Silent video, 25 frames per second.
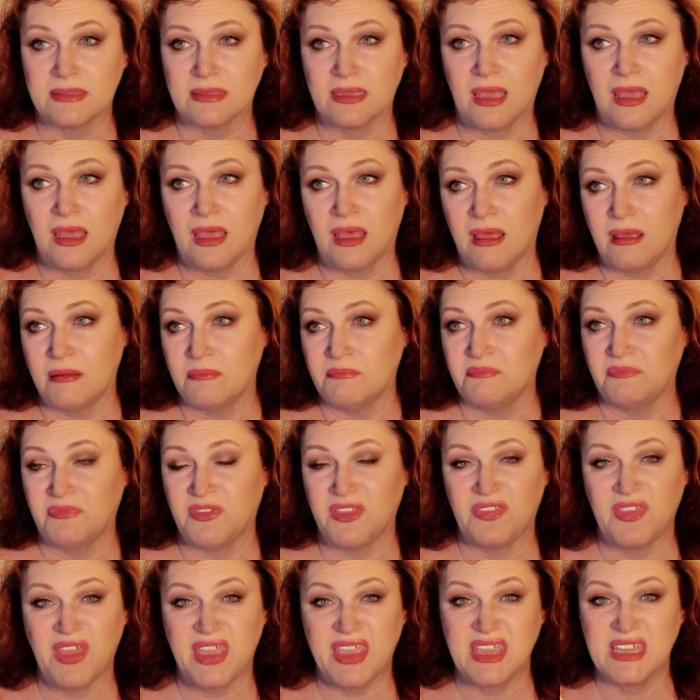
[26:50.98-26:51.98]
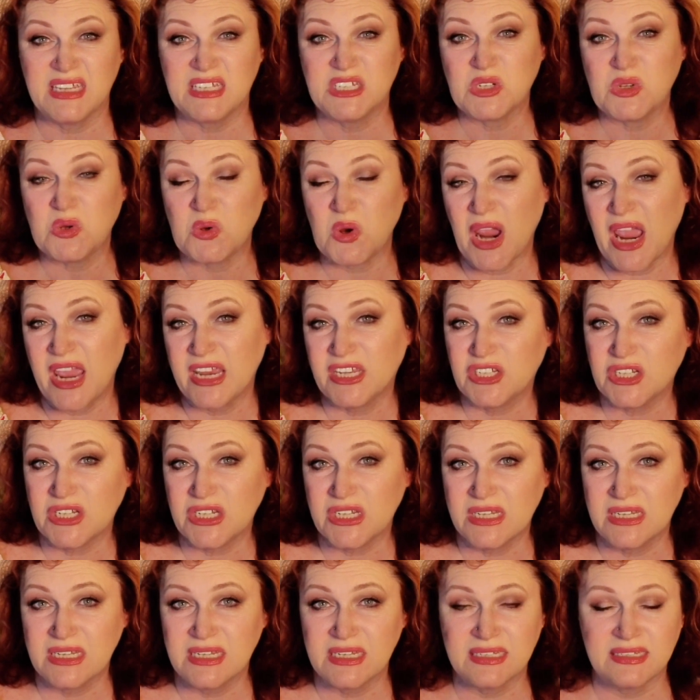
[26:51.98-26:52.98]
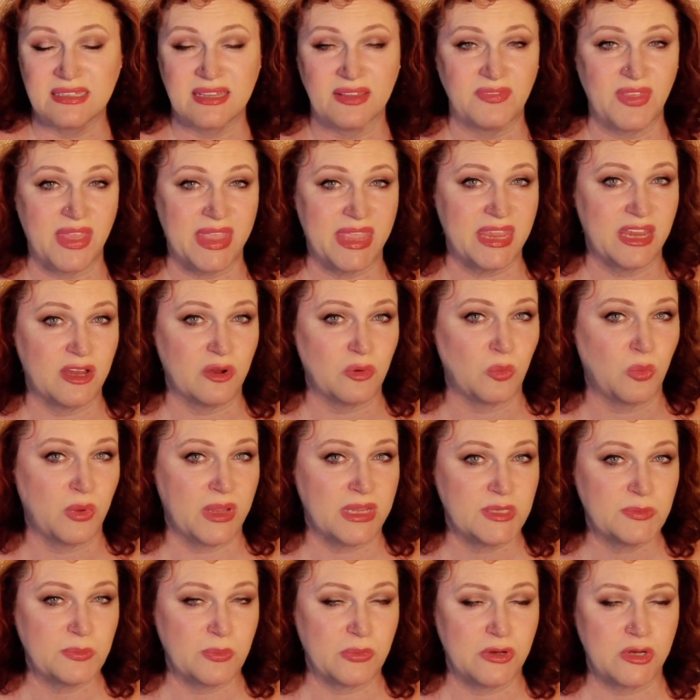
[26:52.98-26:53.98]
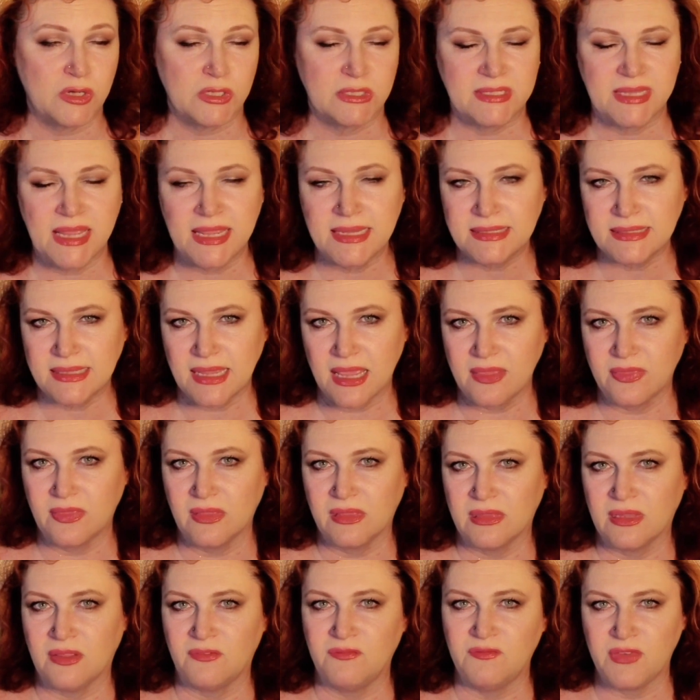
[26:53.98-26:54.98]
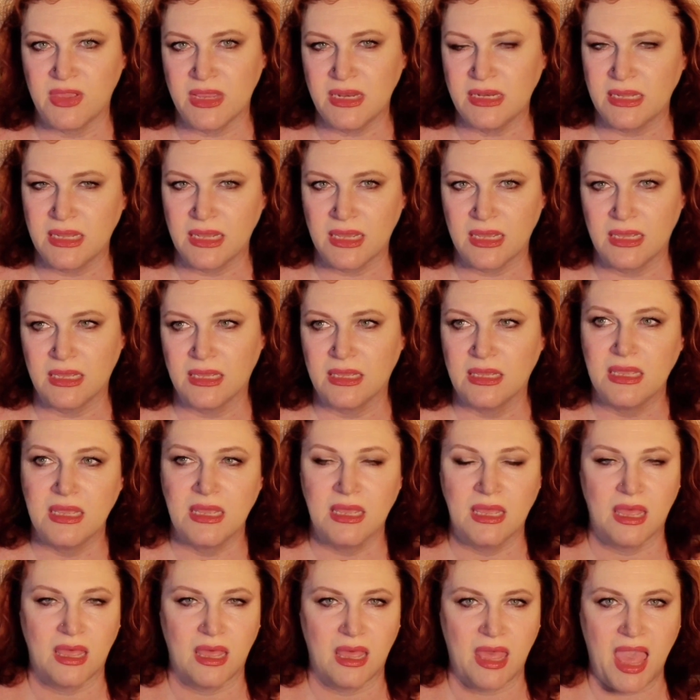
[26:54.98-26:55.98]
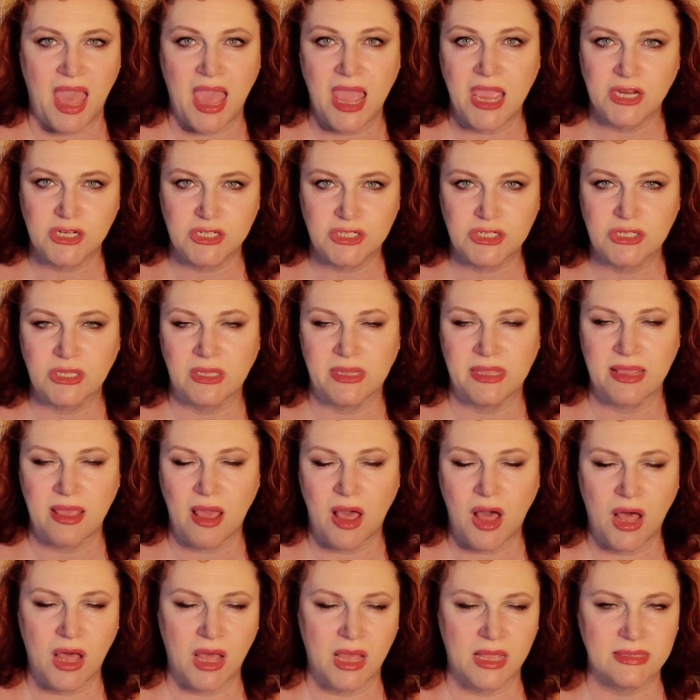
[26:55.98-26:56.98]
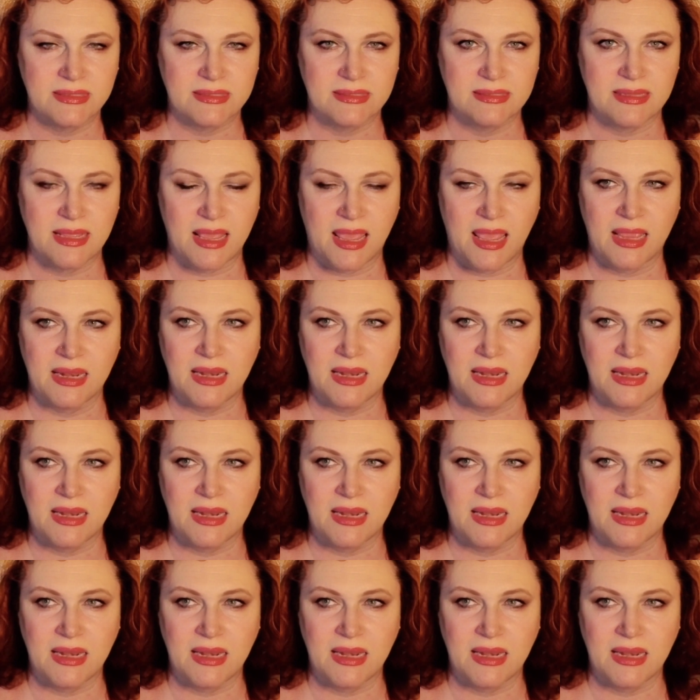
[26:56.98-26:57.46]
that they get scratches, that they hear whispers. They say that Lavinia actually haunts that.